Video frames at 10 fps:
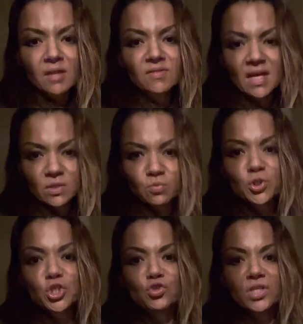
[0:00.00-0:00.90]
that's
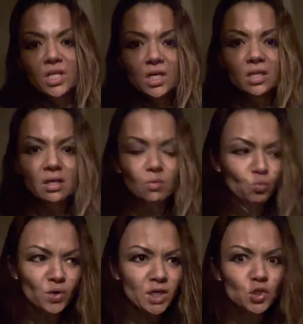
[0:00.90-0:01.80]
what you did.
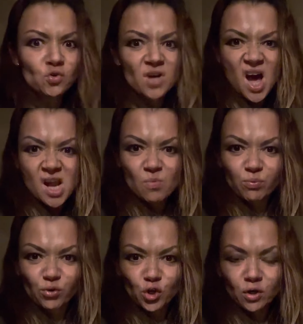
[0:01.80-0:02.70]
We do not
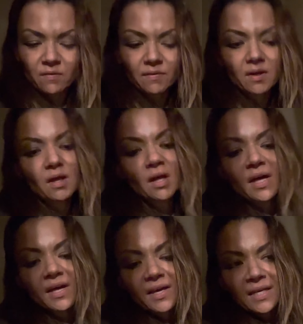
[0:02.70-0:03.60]
approve.
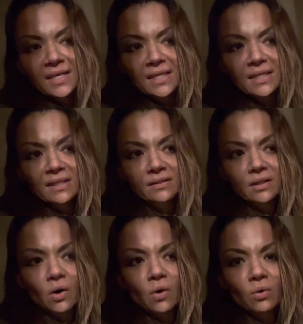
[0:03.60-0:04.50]
He is
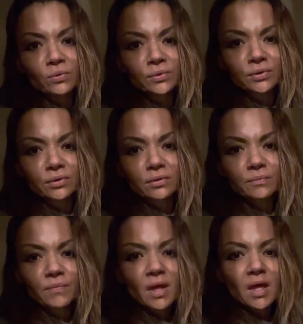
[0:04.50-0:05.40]
older.
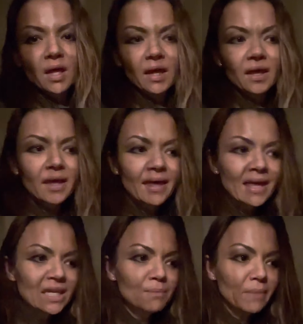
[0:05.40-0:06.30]

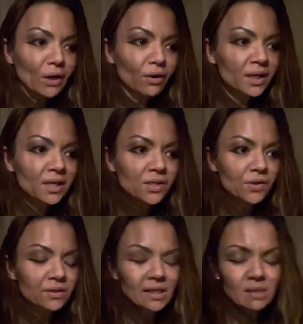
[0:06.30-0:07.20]
In American
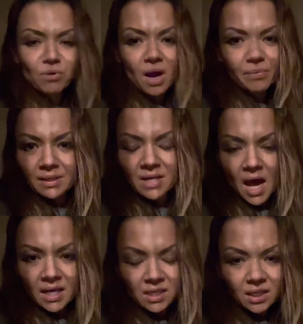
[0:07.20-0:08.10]
years, he's probably
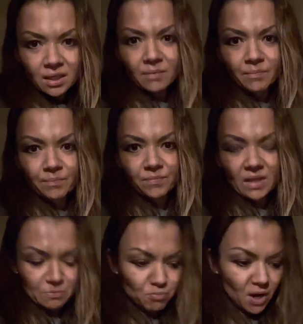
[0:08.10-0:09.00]
90.
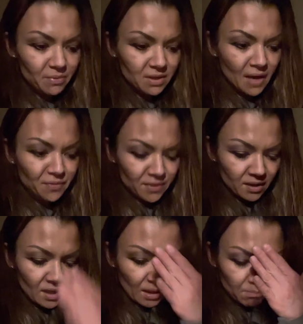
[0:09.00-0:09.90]
He's probably got the
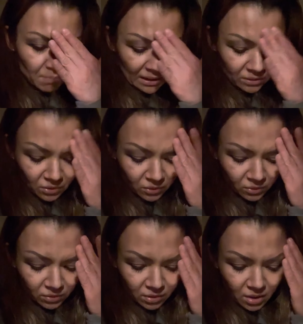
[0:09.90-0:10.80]

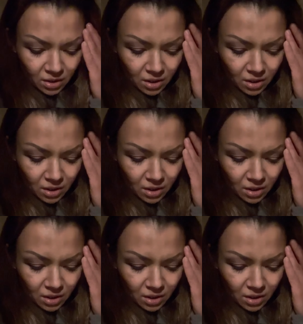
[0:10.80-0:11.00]
mental